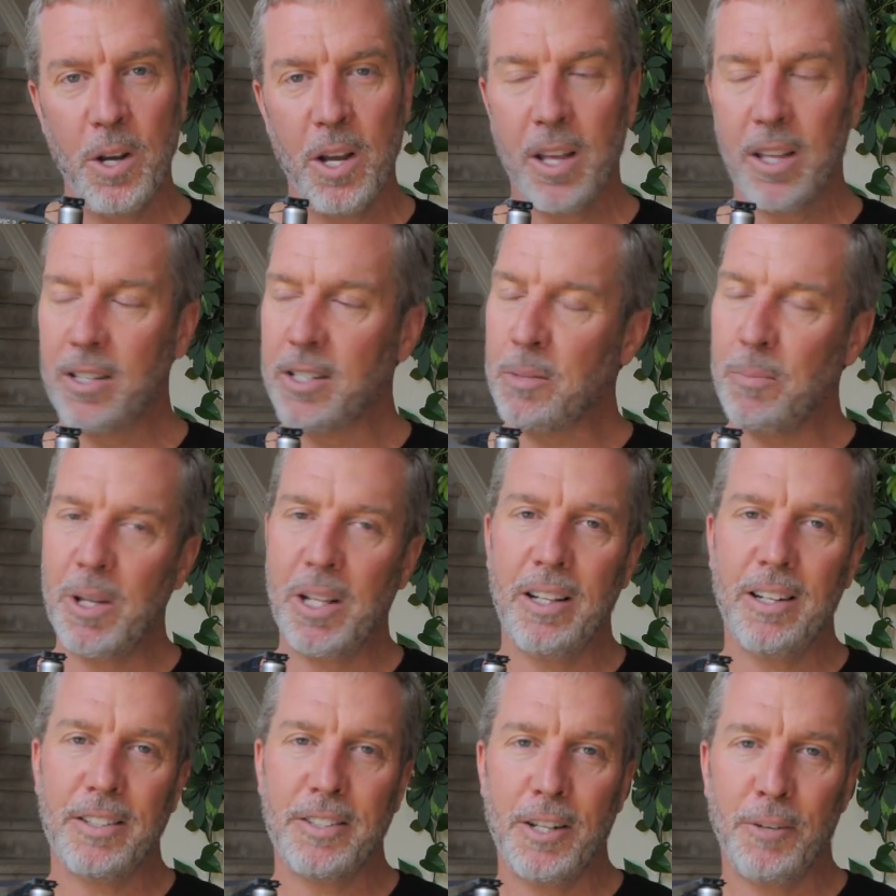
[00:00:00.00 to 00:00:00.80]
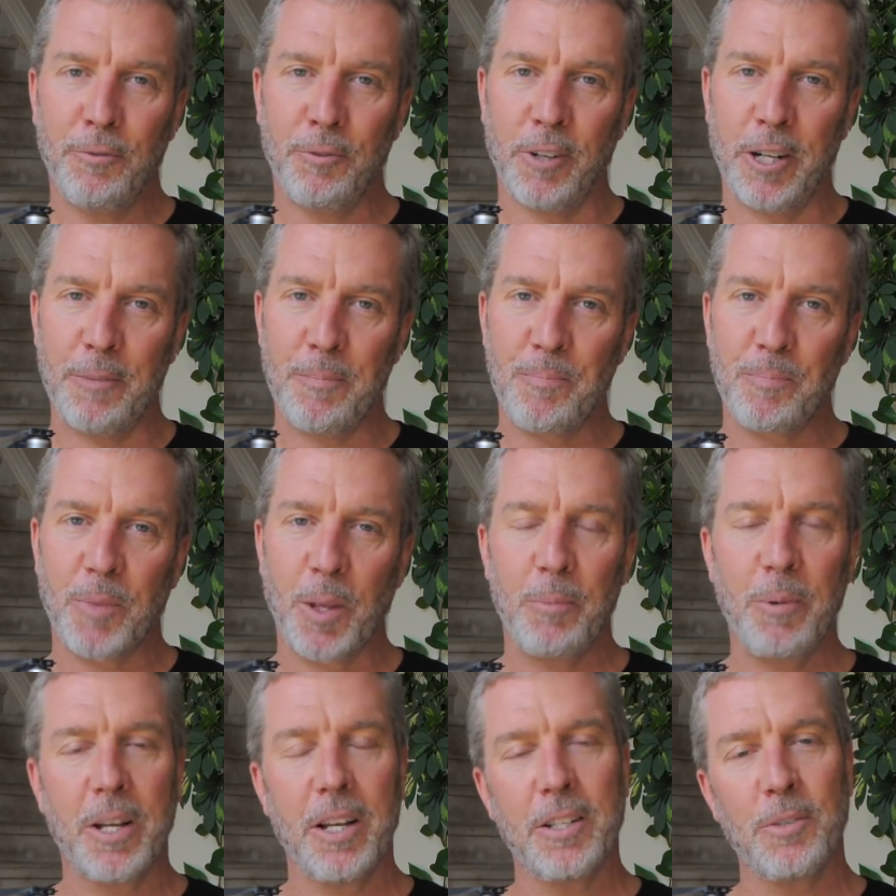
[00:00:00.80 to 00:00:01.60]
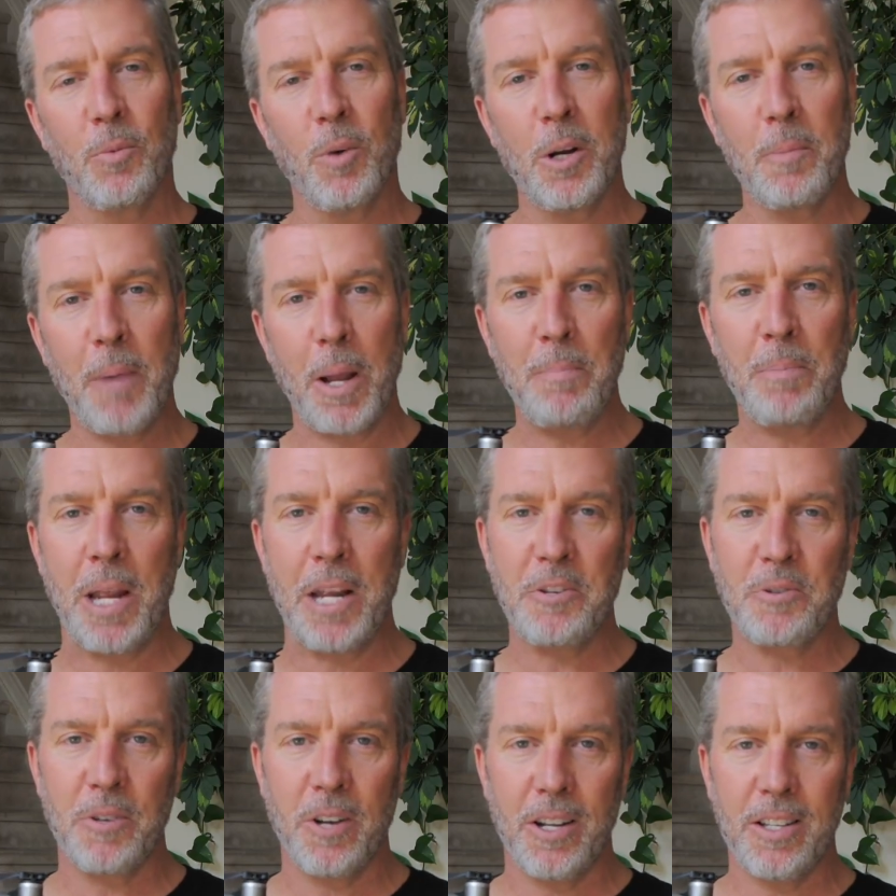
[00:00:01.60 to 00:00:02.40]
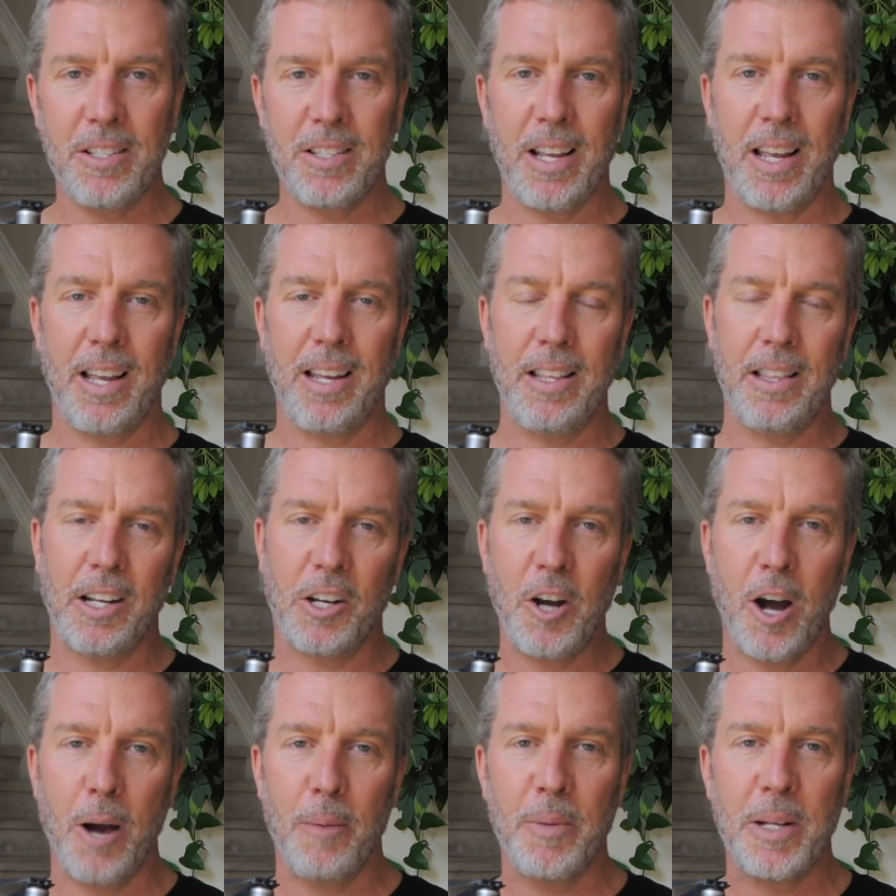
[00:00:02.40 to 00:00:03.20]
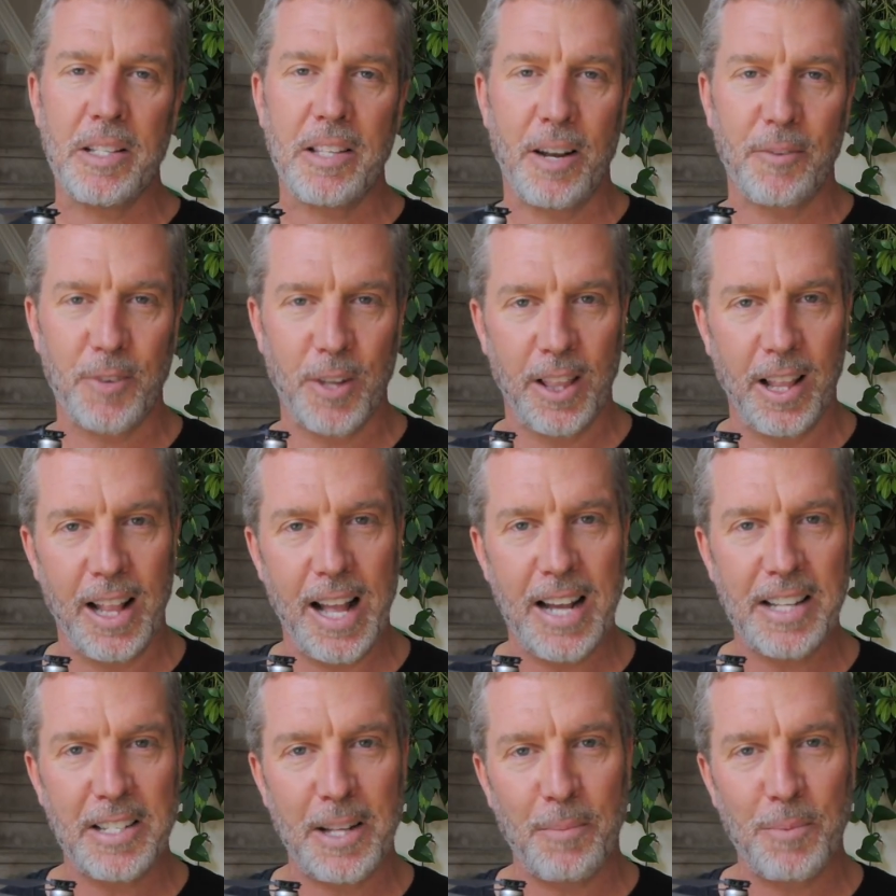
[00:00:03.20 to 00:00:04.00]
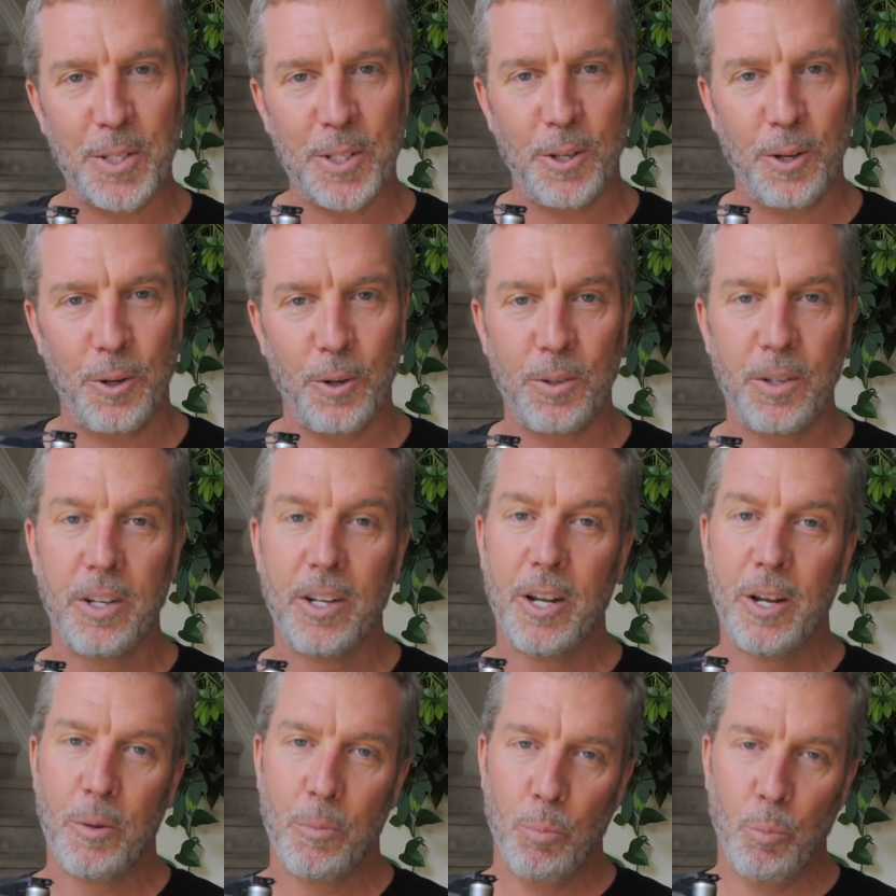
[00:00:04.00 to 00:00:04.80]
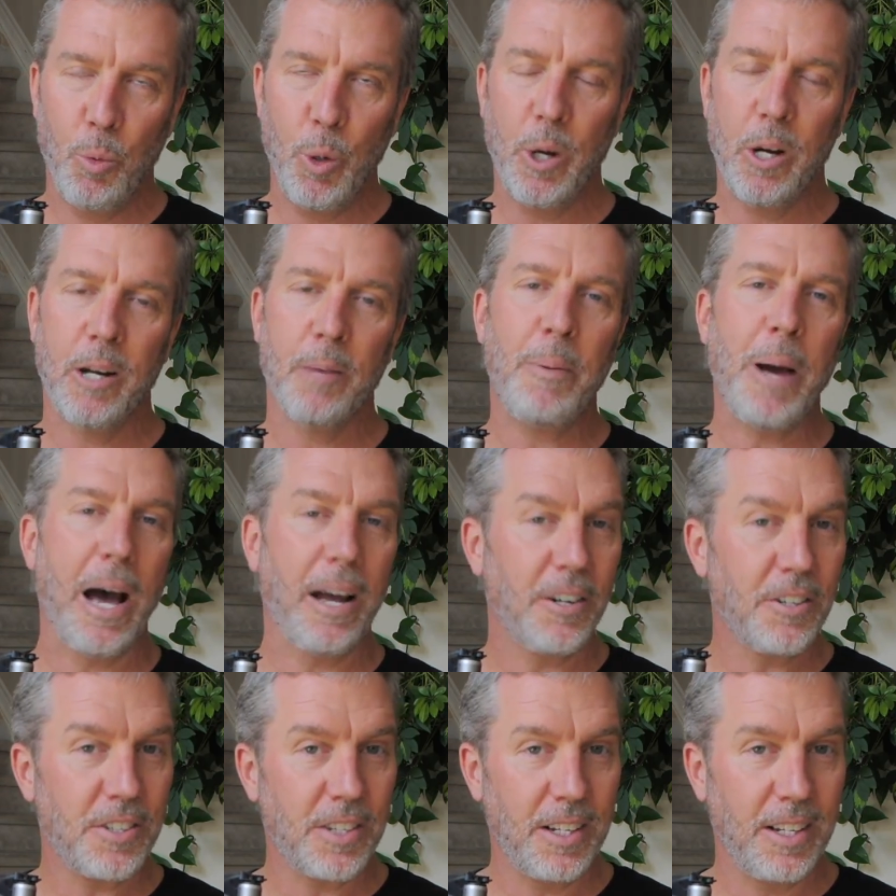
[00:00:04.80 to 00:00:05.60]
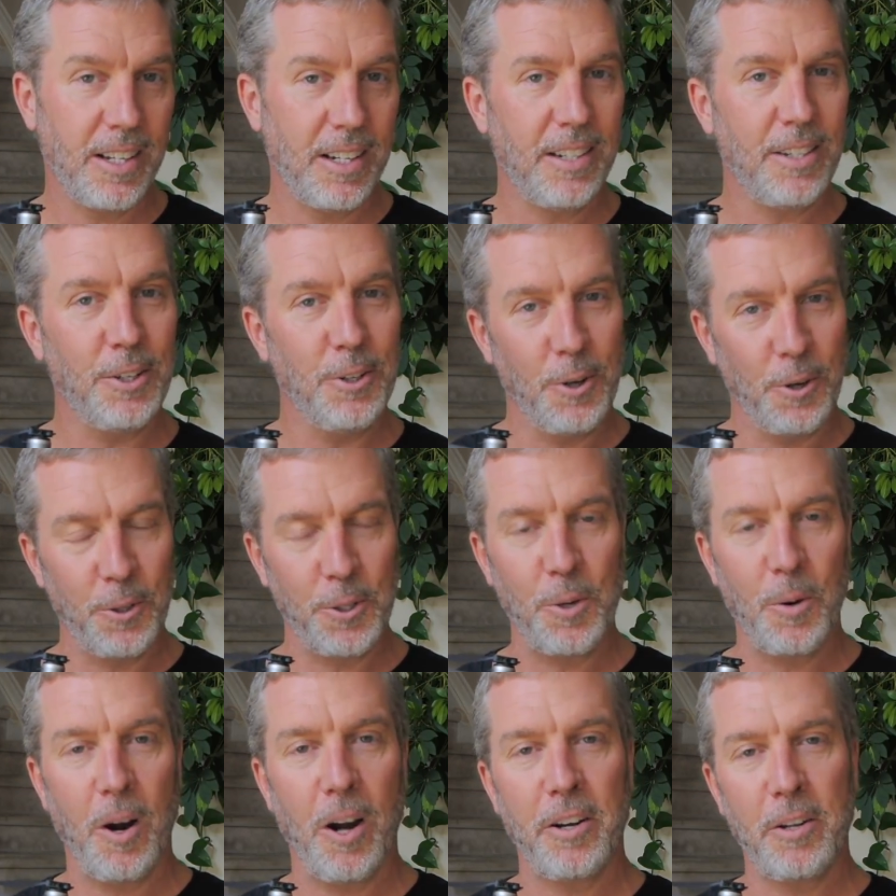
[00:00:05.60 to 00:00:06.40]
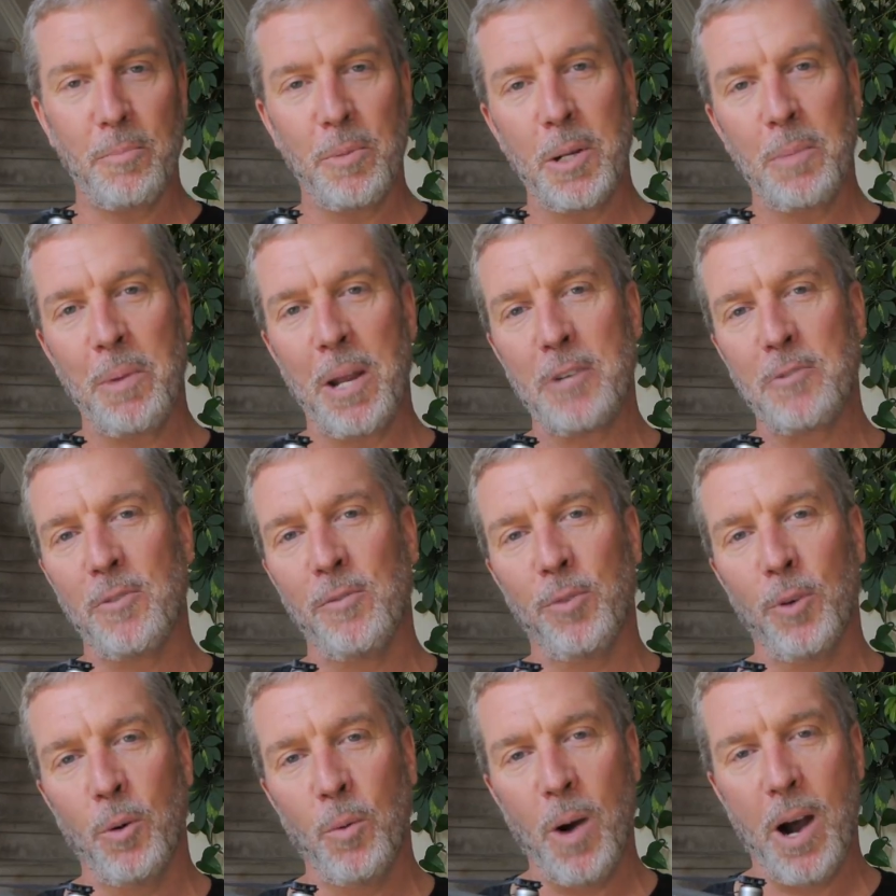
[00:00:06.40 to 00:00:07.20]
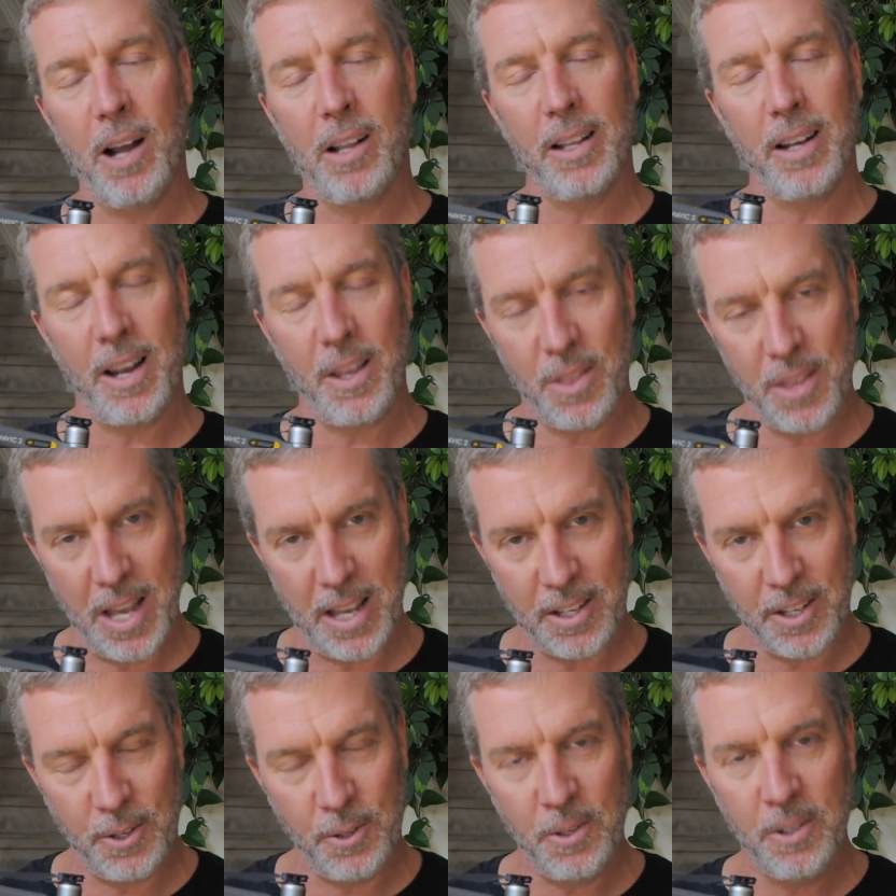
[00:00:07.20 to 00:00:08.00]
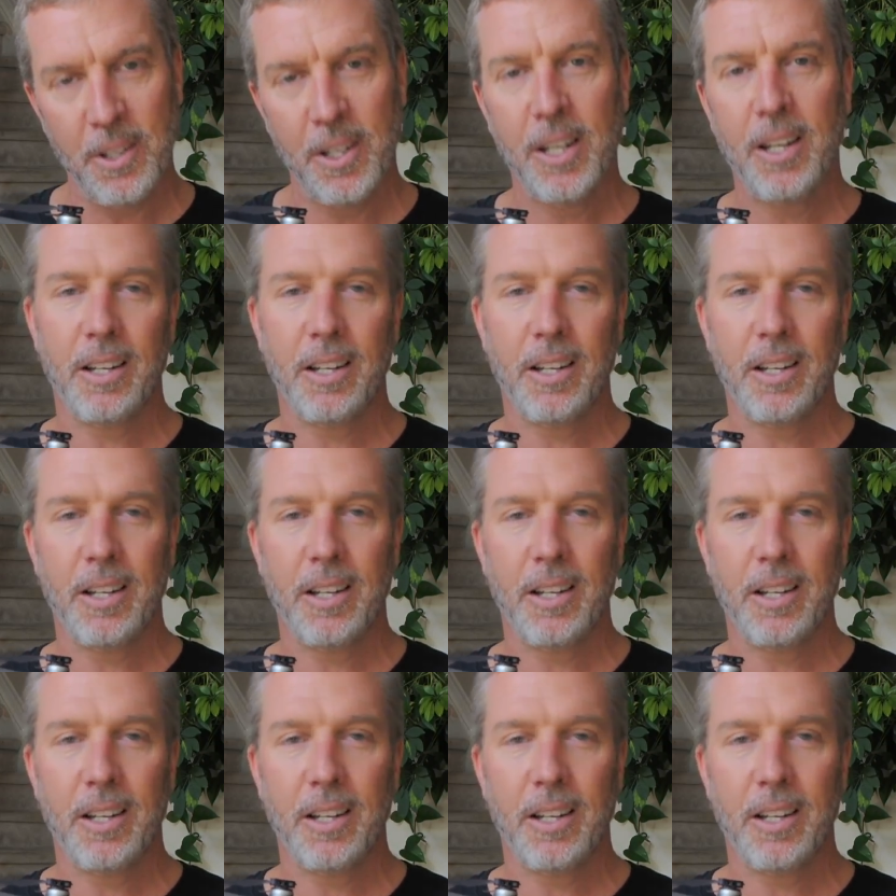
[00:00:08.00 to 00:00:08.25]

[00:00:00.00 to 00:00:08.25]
It's going to be a little different because one of my Patreons in the comments after the last episode, Muir Patterson, you know who you are, you've been a patron for a while and I thank you.